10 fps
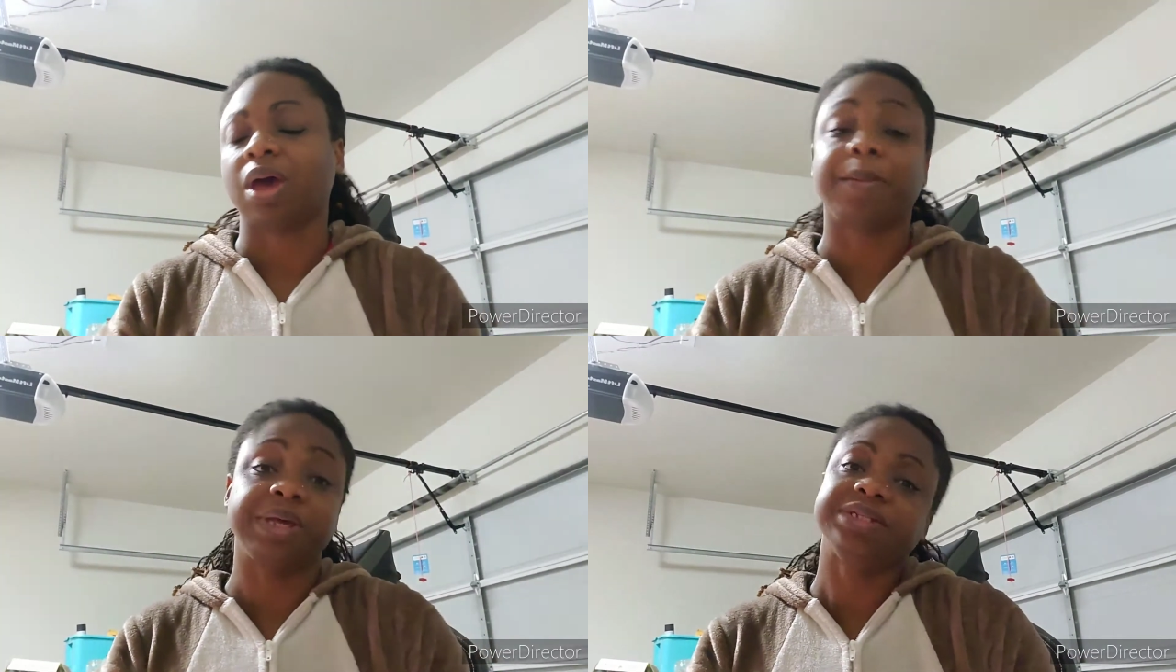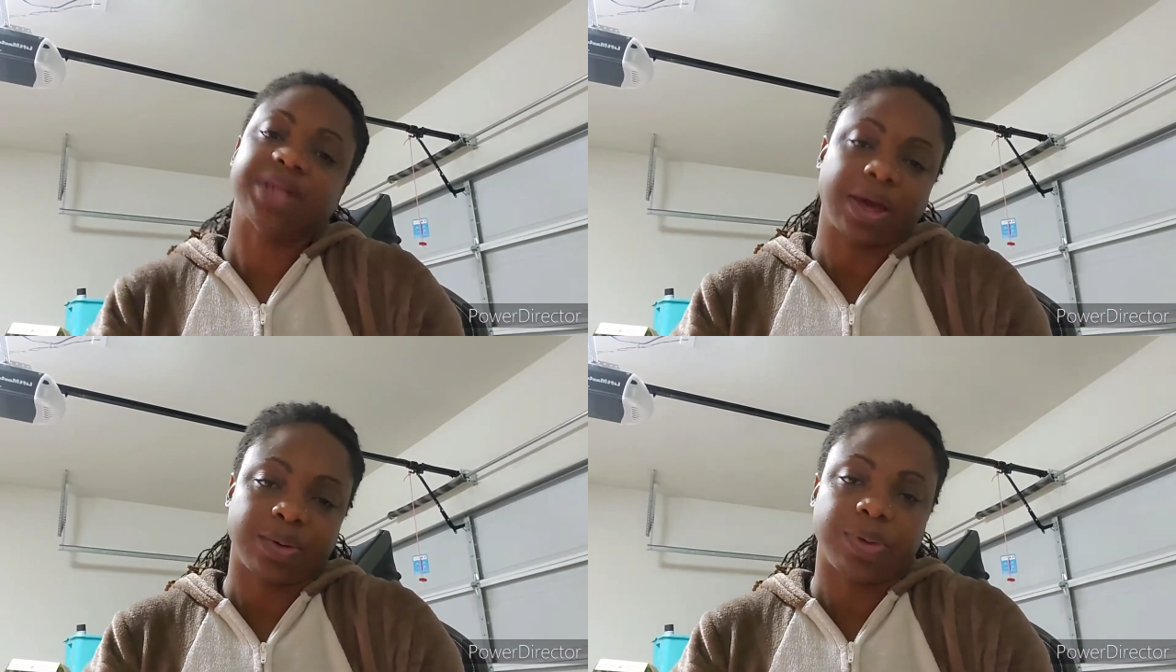I mean, it's
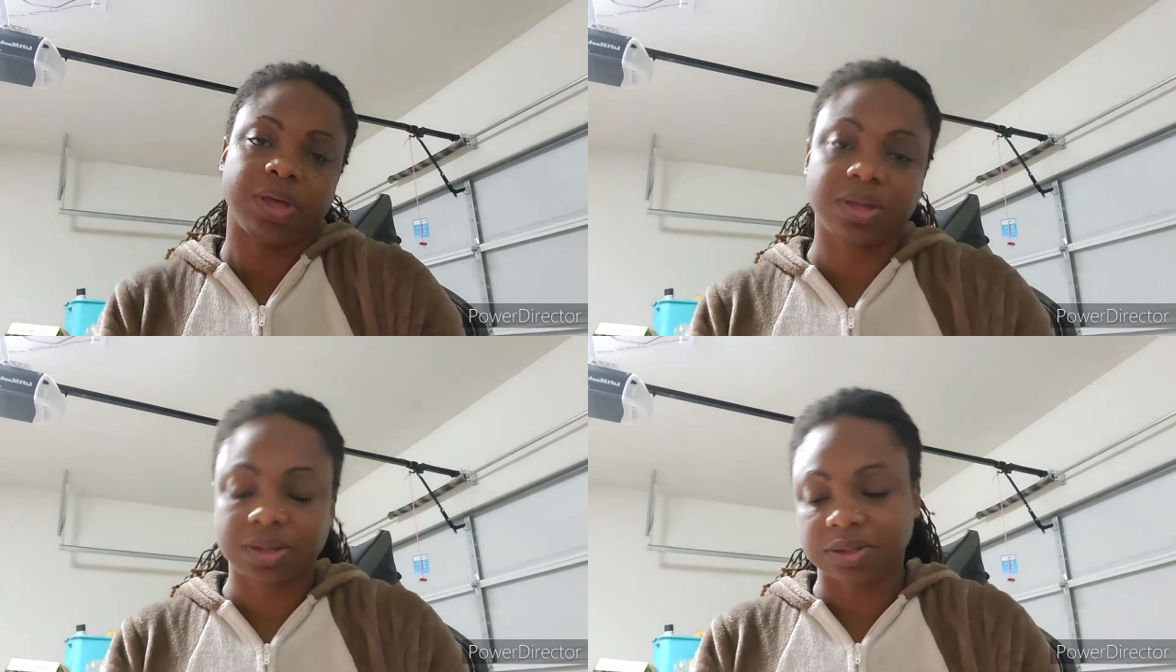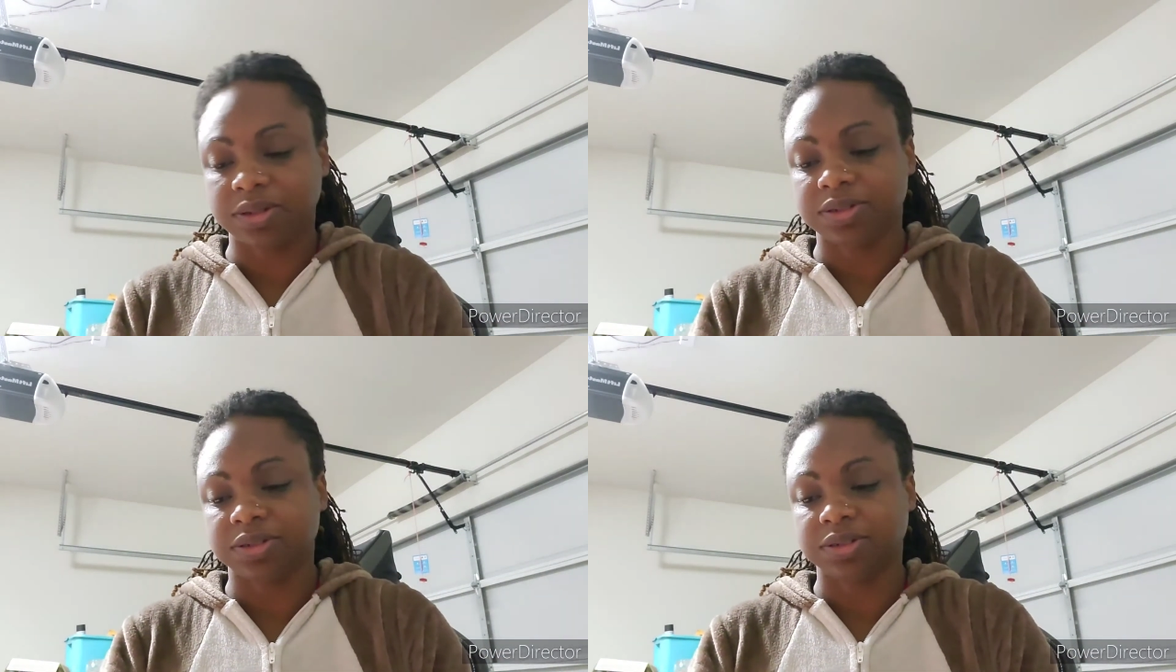not quick.
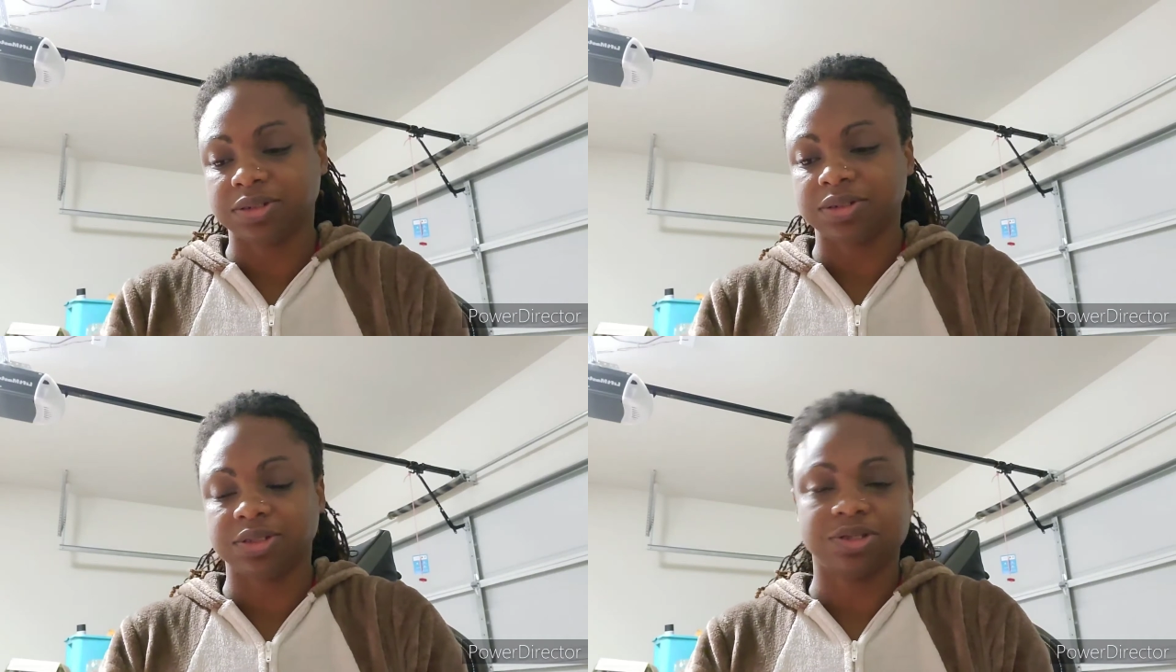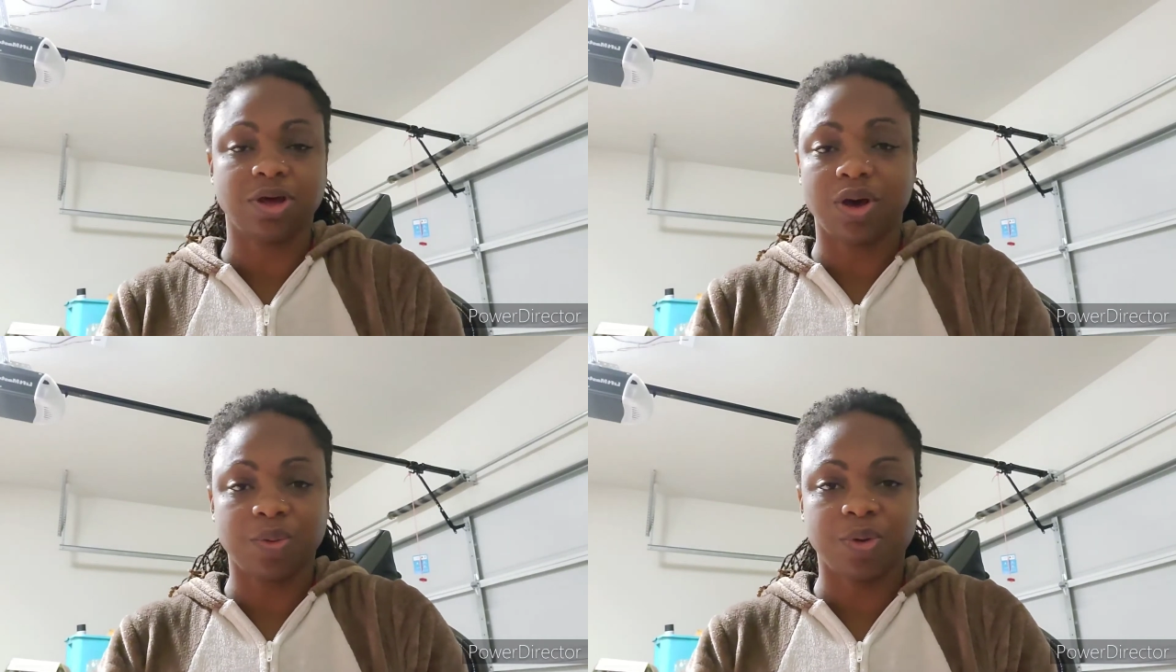It's it's
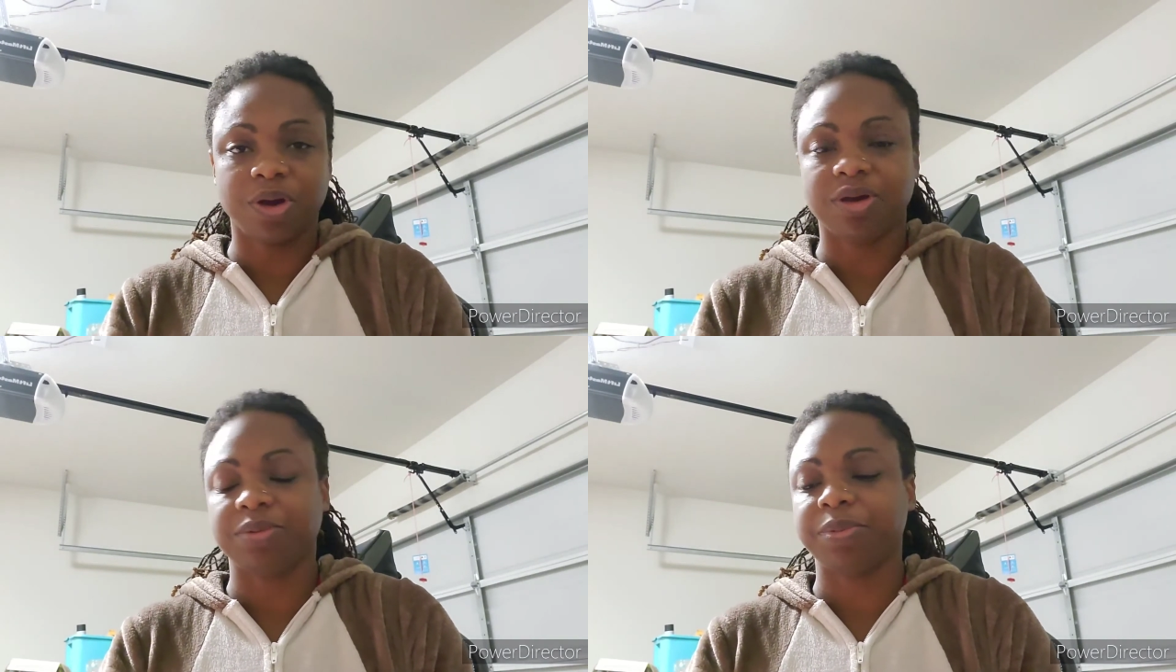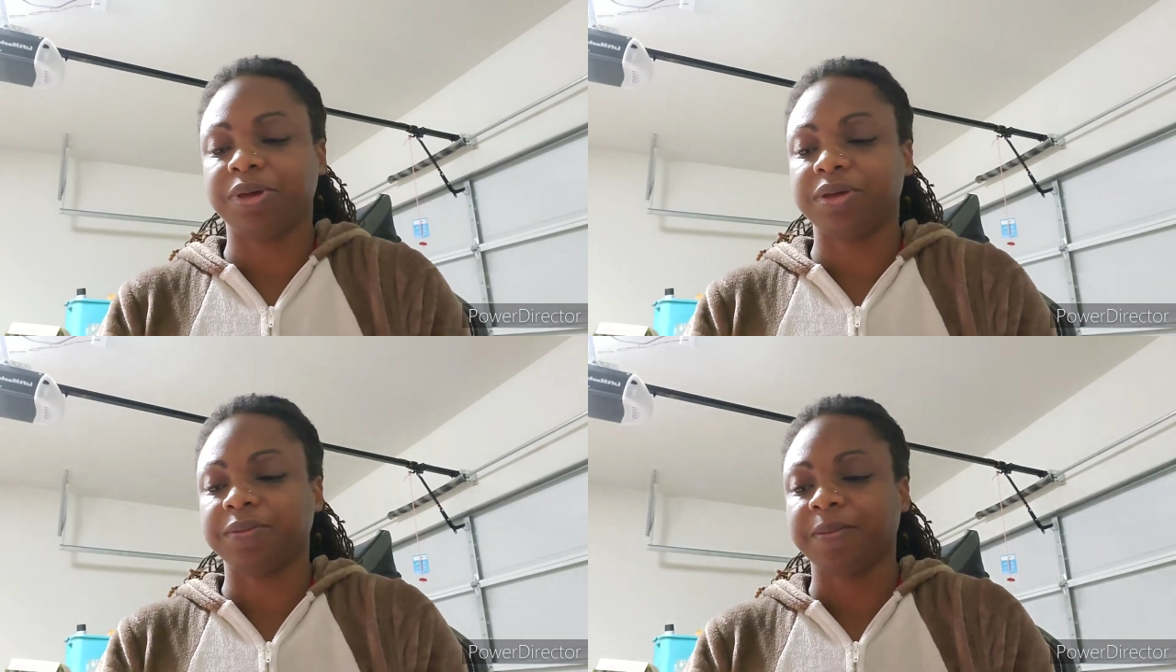all work,
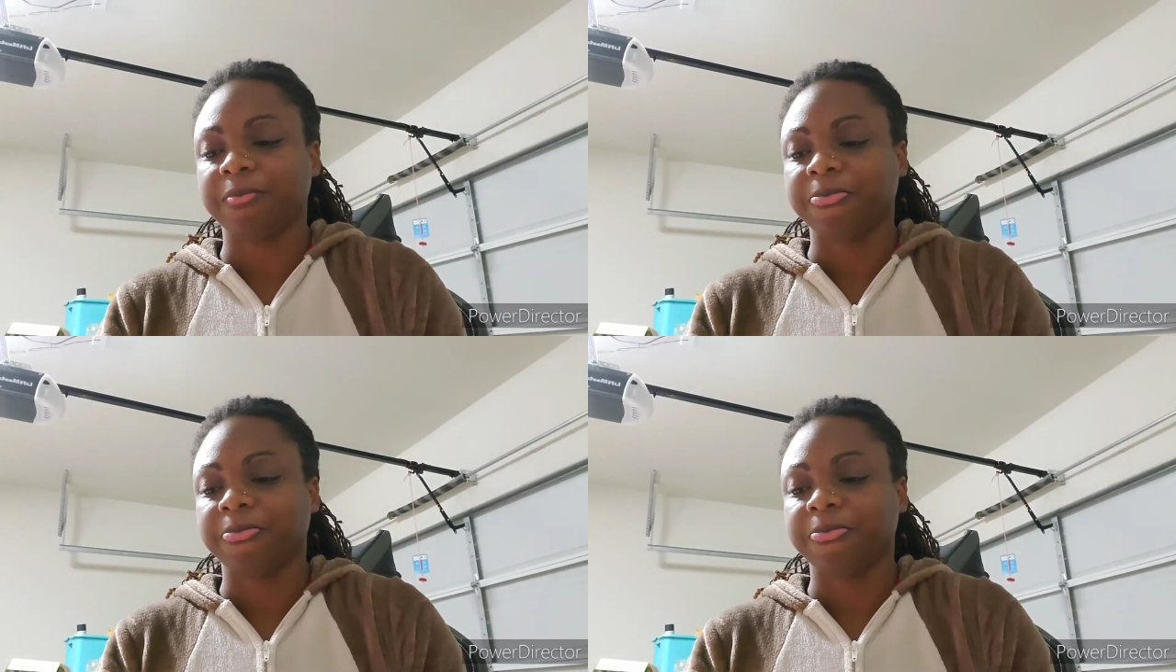but